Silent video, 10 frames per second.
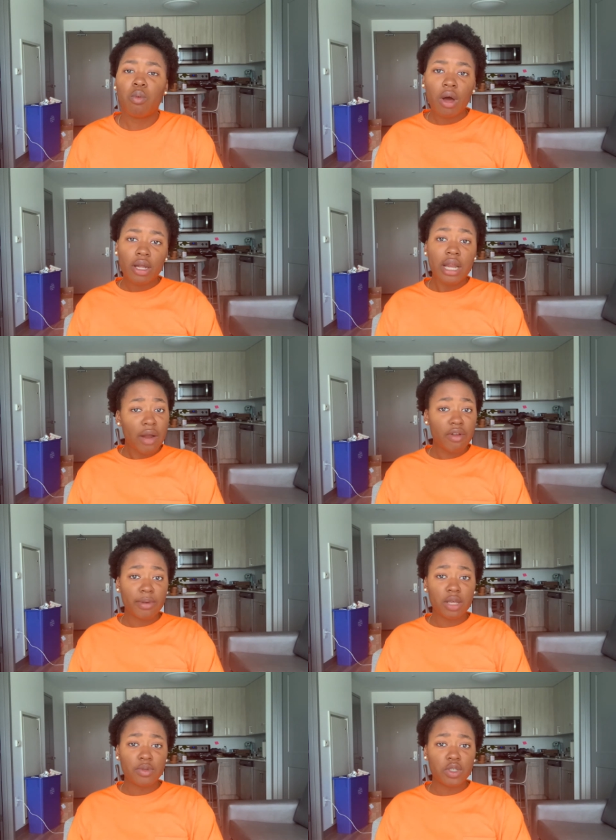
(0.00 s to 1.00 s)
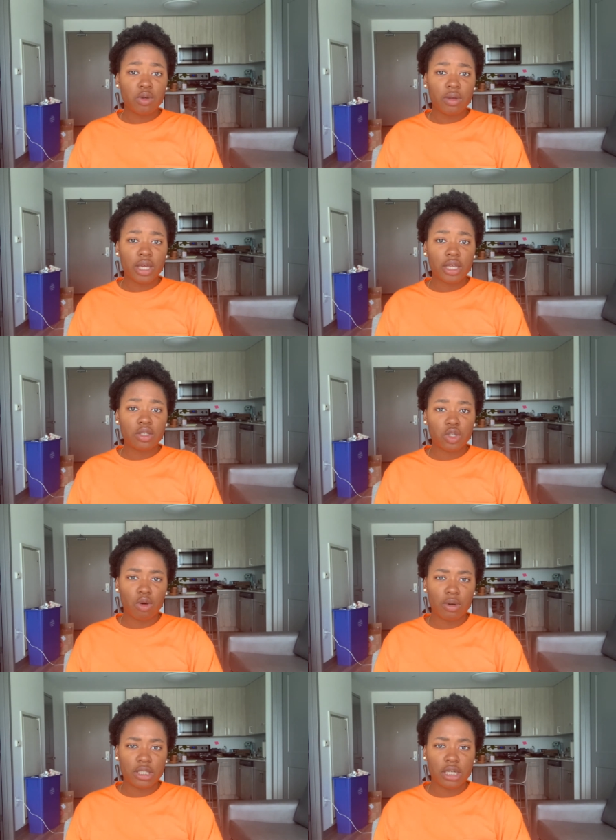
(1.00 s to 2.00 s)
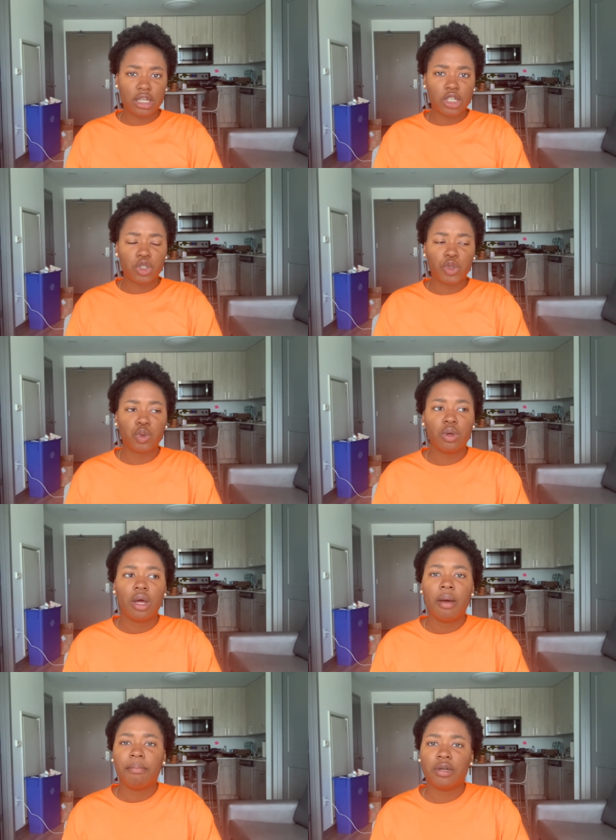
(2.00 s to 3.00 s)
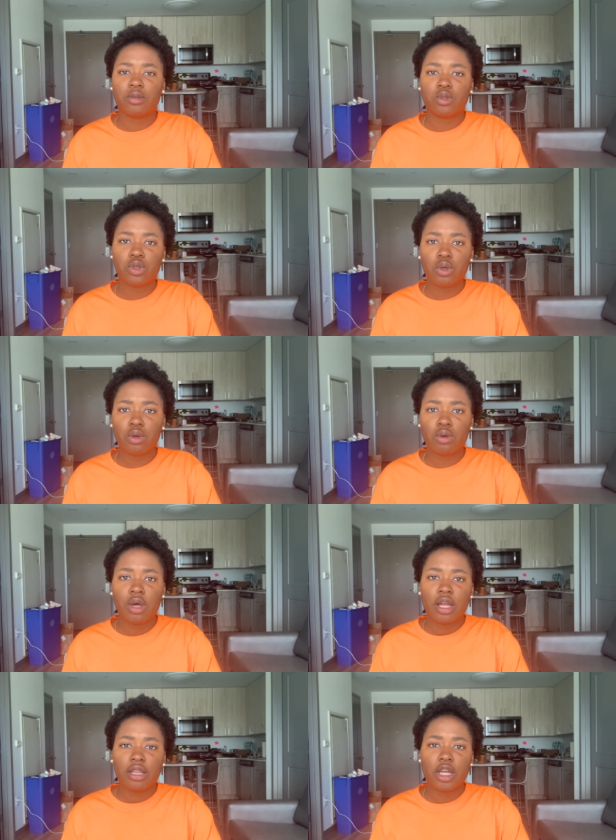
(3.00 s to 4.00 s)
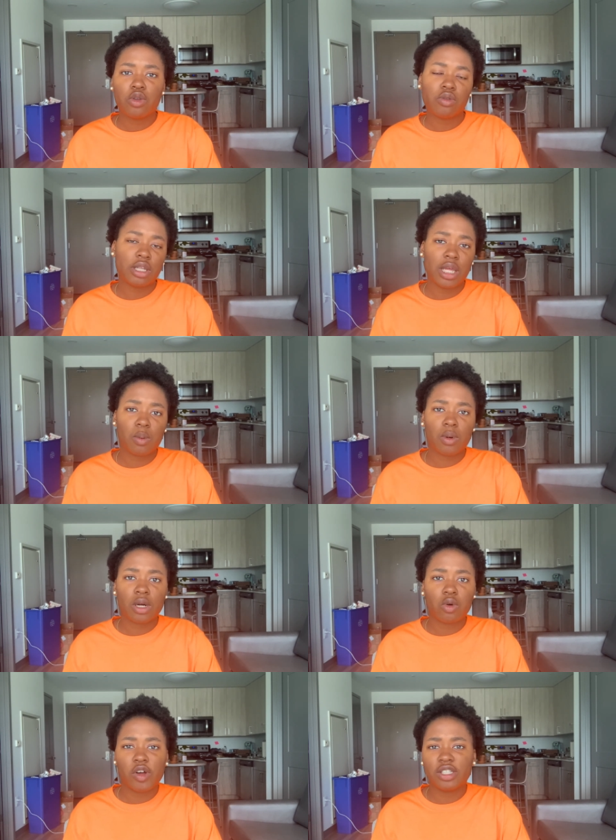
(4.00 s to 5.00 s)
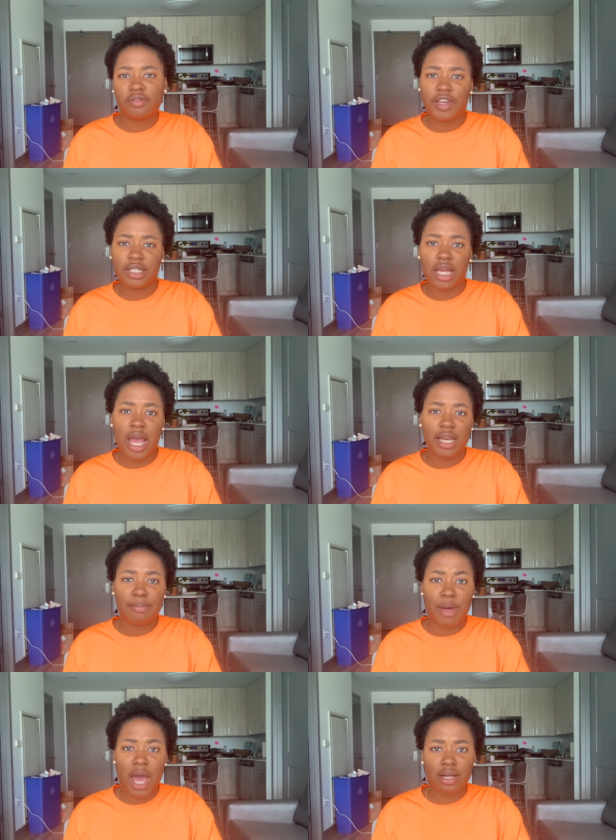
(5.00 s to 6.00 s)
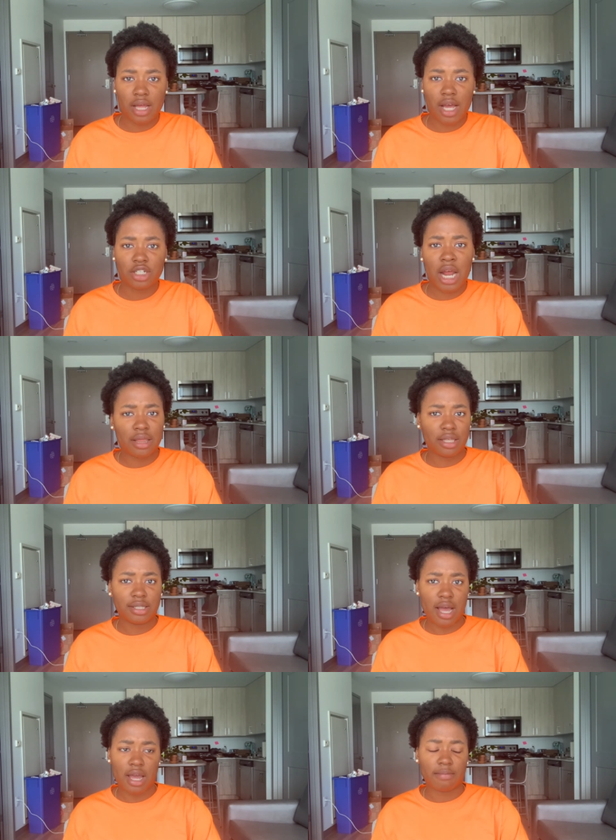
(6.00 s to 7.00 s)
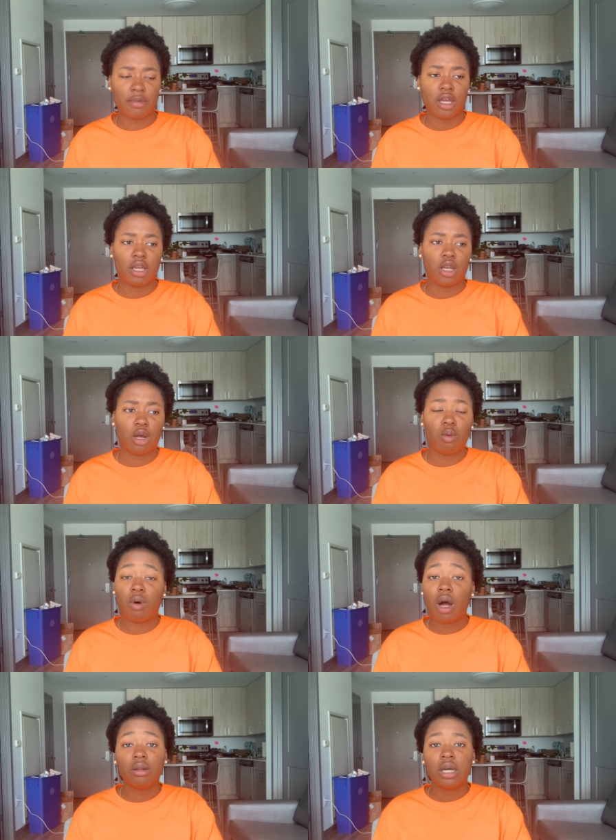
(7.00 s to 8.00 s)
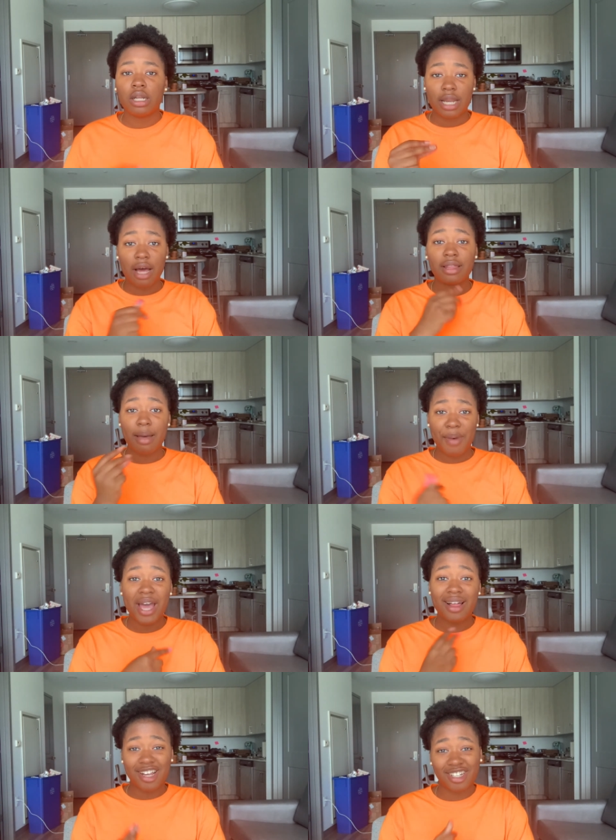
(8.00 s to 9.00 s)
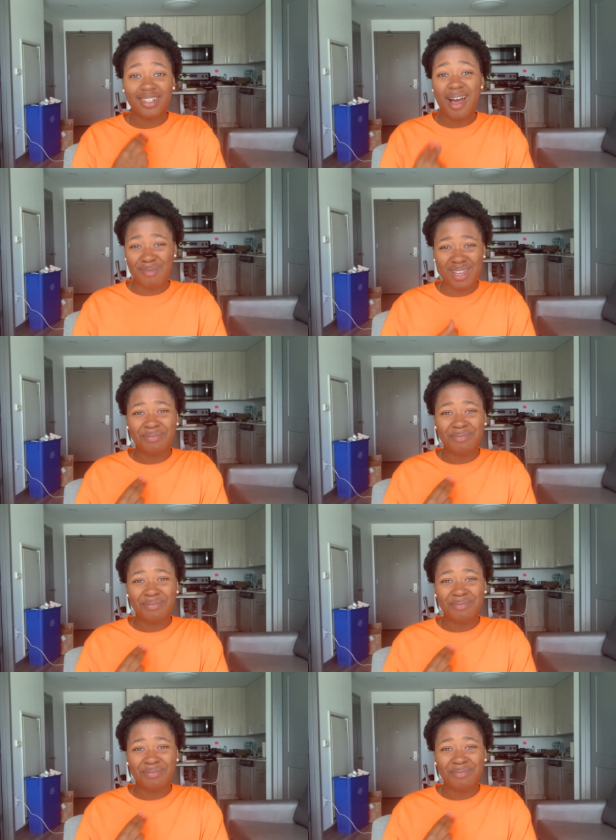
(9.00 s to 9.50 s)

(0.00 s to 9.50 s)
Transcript: one, everybody was doing it, so it wasn't an issue. But two, they knew that they weren't going to face any backlash at the time. You know, well, now that backlash is coming